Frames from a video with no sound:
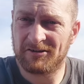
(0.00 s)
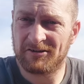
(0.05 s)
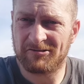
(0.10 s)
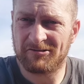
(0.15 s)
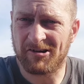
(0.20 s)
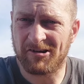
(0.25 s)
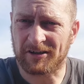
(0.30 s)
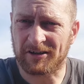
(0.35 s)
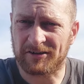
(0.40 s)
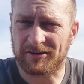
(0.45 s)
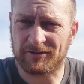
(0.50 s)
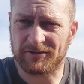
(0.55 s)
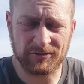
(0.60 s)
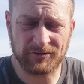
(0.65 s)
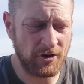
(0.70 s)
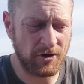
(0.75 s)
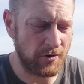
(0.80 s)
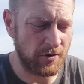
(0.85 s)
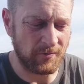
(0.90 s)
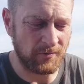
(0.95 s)
Right,
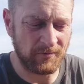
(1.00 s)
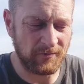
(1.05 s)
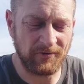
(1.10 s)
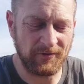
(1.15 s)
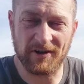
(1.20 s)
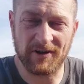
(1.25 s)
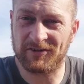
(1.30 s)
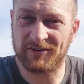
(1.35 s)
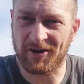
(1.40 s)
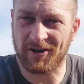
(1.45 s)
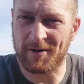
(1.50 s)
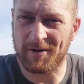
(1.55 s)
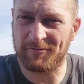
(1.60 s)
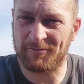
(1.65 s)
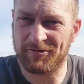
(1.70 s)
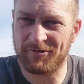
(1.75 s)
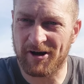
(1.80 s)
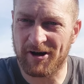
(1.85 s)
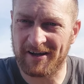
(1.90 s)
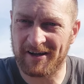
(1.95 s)
so Fun Time
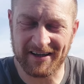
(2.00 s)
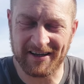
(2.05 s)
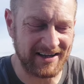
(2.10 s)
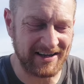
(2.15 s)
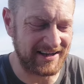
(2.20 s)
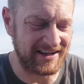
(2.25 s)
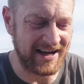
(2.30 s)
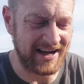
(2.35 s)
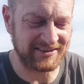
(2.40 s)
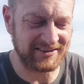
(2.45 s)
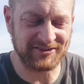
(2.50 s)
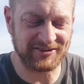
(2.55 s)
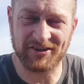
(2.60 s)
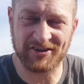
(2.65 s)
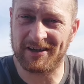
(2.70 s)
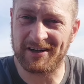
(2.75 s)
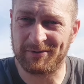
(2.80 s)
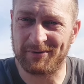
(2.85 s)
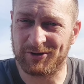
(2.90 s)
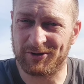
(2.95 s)
Friday, as it's
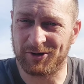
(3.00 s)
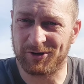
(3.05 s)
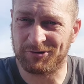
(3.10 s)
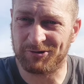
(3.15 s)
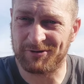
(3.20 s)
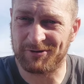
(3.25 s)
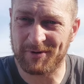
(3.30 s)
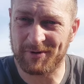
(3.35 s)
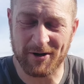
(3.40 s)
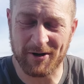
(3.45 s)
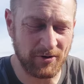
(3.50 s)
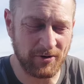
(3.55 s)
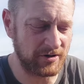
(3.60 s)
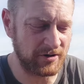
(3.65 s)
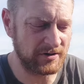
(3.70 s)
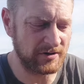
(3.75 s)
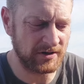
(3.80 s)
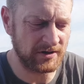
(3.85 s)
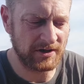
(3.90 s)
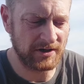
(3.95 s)
going to be called from now
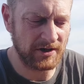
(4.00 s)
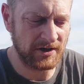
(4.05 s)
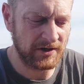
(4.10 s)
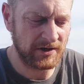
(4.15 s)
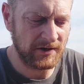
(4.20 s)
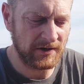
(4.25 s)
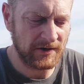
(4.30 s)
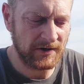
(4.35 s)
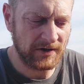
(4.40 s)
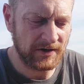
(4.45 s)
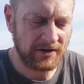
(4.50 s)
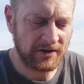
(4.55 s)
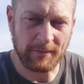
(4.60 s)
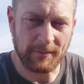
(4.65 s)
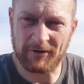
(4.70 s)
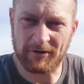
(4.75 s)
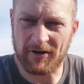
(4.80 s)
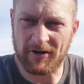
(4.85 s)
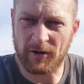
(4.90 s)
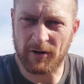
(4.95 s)
on.
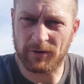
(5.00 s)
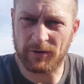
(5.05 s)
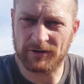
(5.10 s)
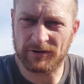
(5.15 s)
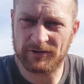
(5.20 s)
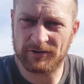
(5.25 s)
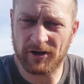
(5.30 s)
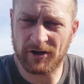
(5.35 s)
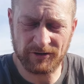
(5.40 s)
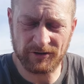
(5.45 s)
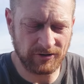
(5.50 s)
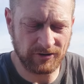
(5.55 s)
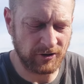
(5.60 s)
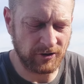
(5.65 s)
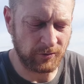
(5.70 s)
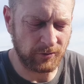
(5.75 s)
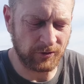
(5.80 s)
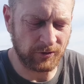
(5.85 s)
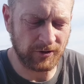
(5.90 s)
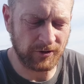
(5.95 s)
Couple of hours, nice and
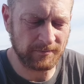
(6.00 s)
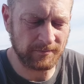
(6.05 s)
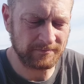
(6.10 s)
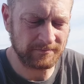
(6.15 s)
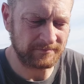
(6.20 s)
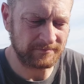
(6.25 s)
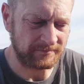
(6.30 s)
local.